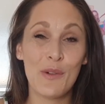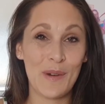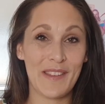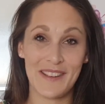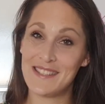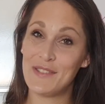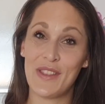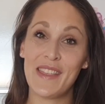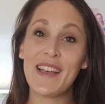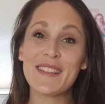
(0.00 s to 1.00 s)
whether it's
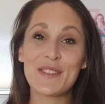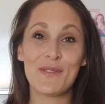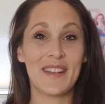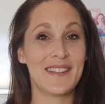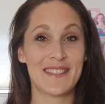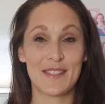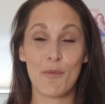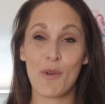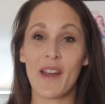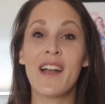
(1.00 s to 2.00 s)
with us or whether it's
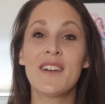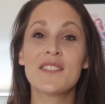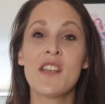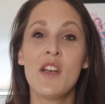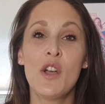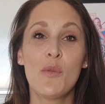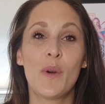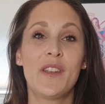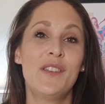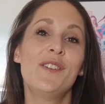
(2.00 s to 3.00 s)
somewhere else.
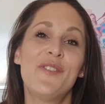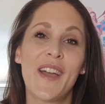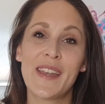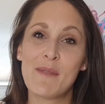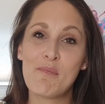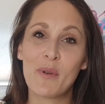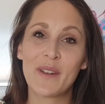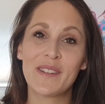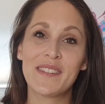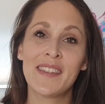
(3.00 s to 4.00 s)
What do you find
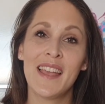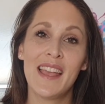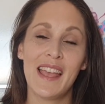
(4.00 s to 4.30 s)
important?